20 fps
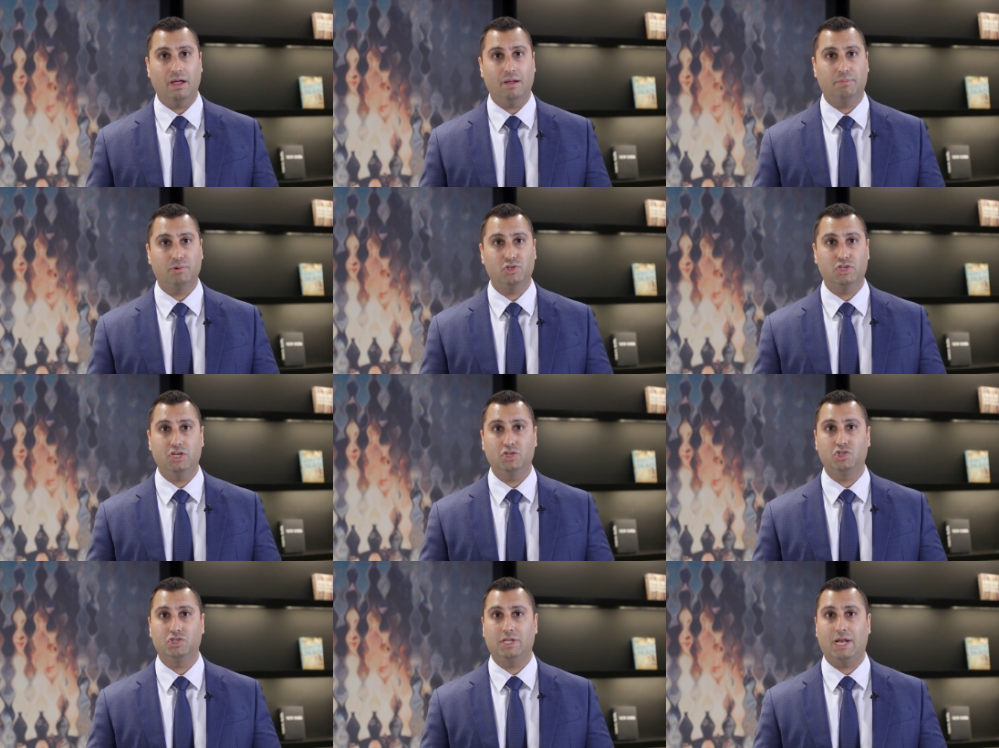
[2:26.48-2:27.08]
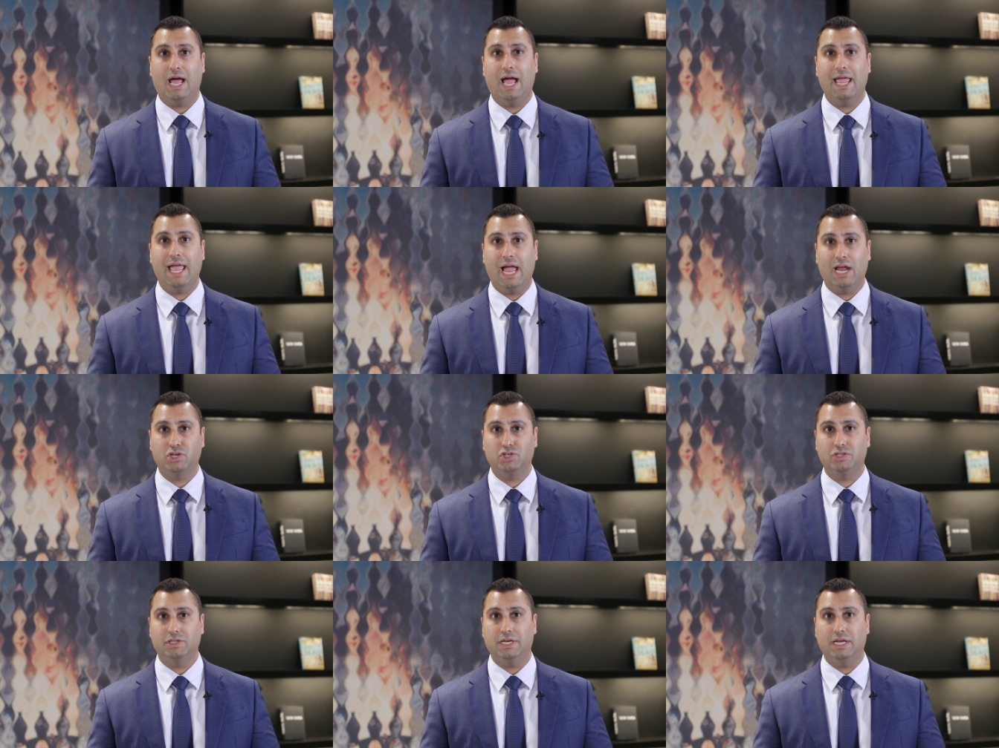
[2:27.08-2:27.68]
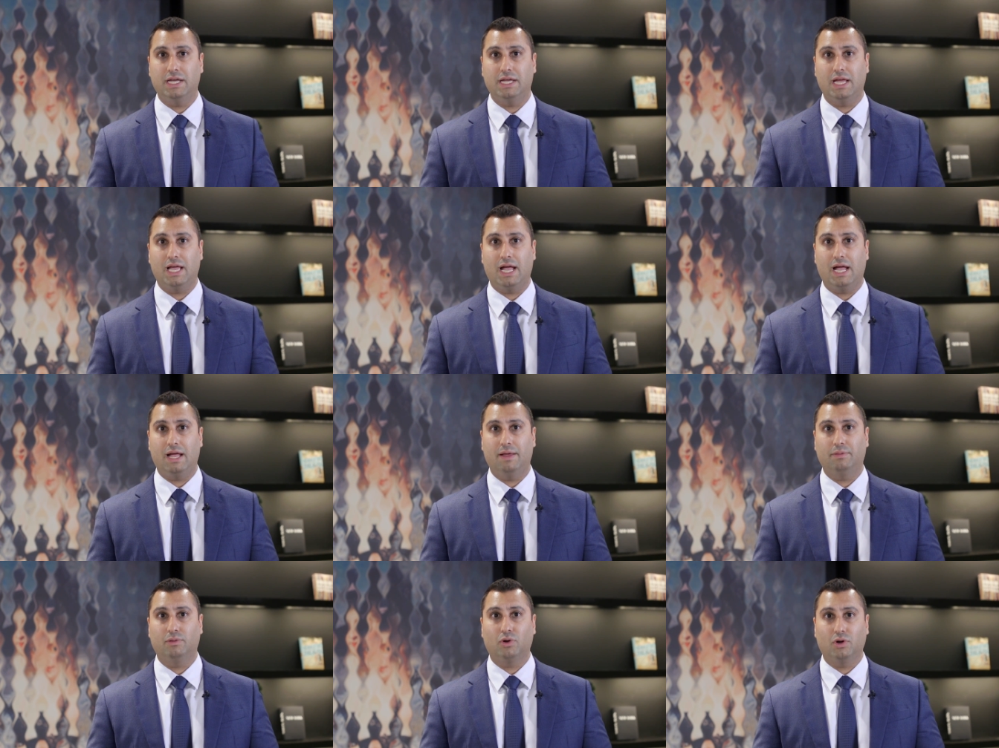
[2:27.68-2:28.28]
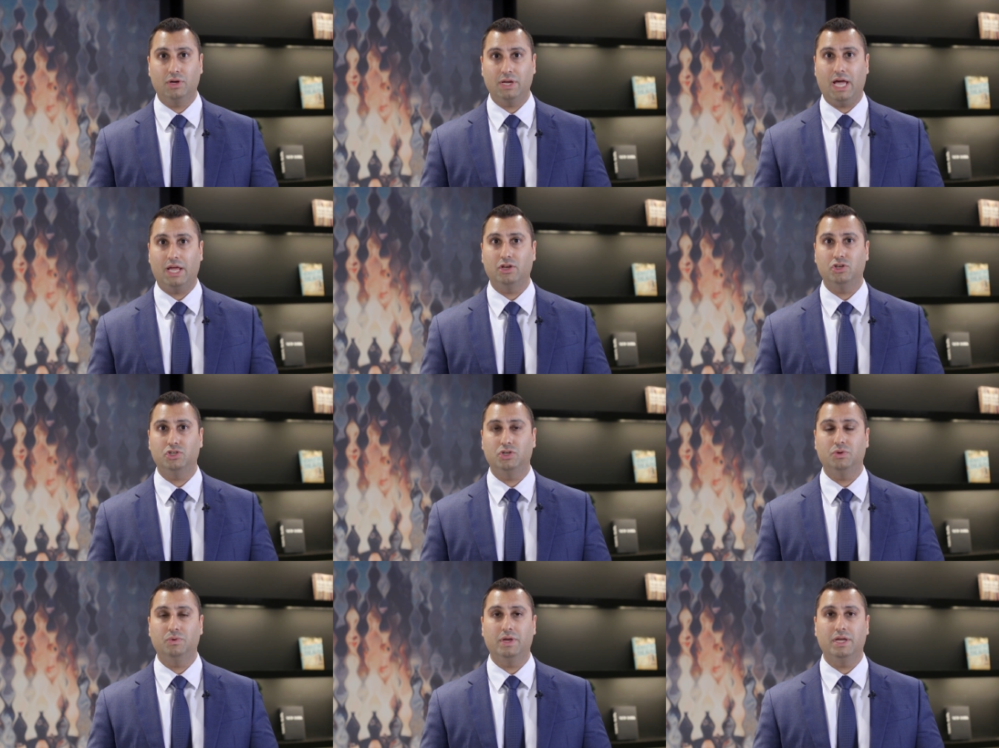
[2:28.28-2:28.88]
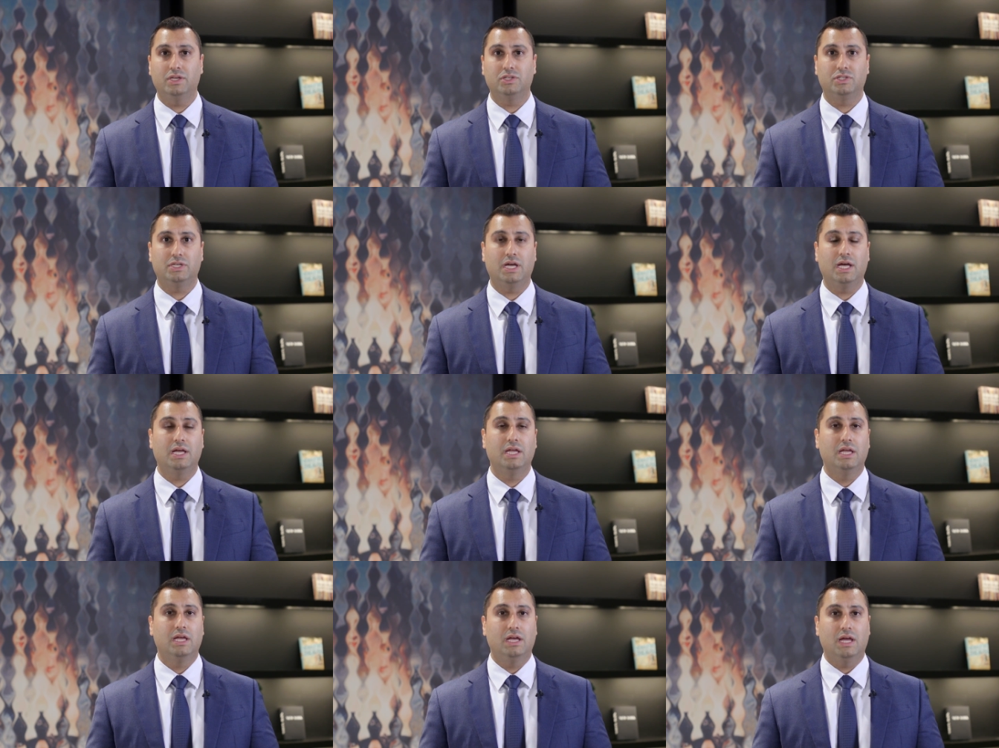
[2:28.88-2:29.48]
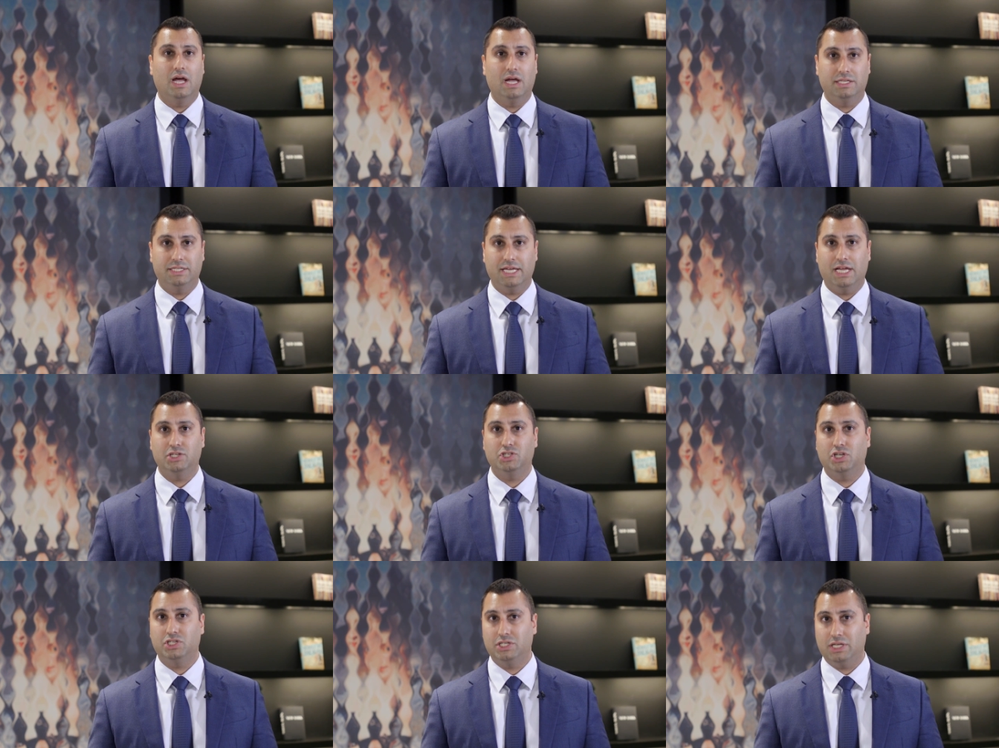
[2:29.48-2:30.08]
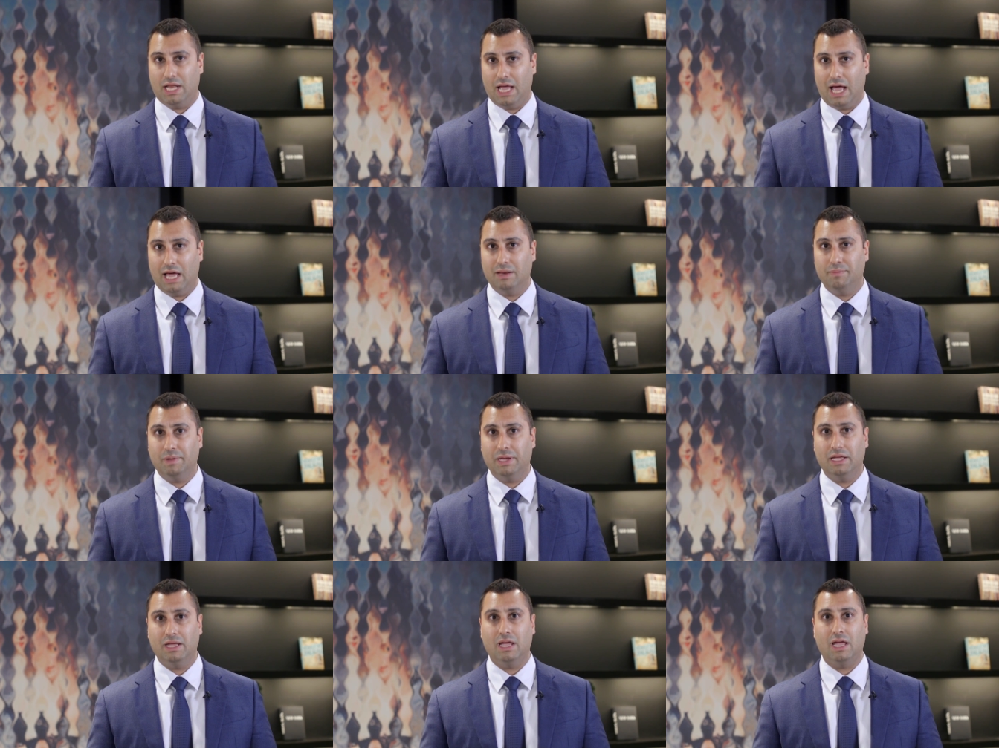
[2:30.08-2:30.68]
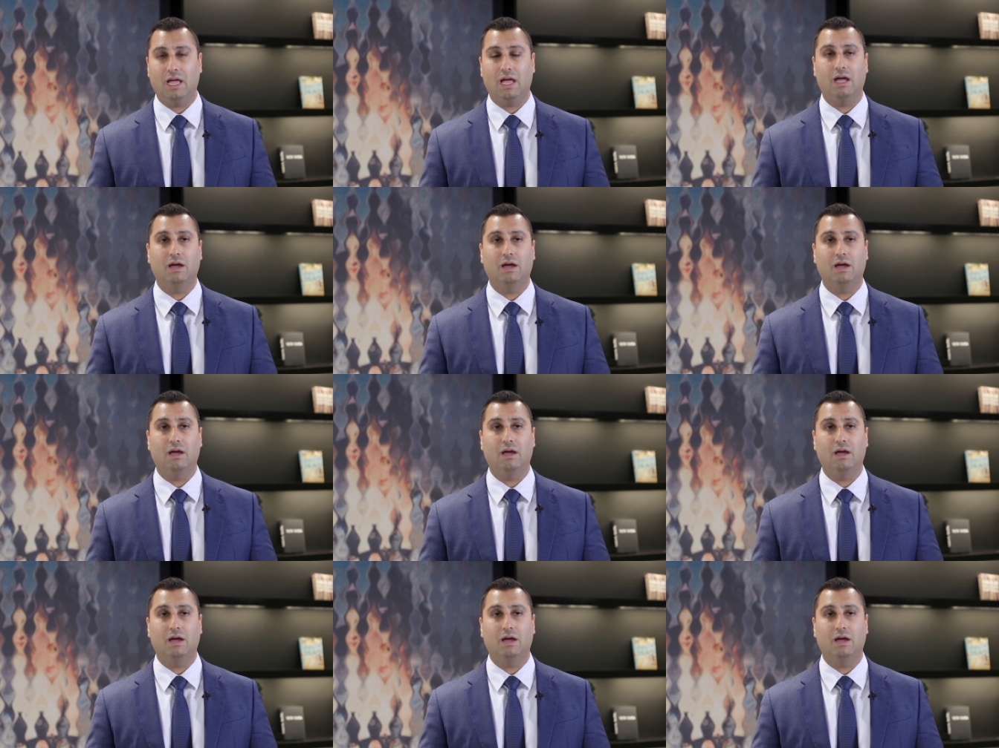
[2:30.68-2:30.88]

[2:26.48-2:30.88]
procedures that I actually learned how to do is a tangent tenotomy,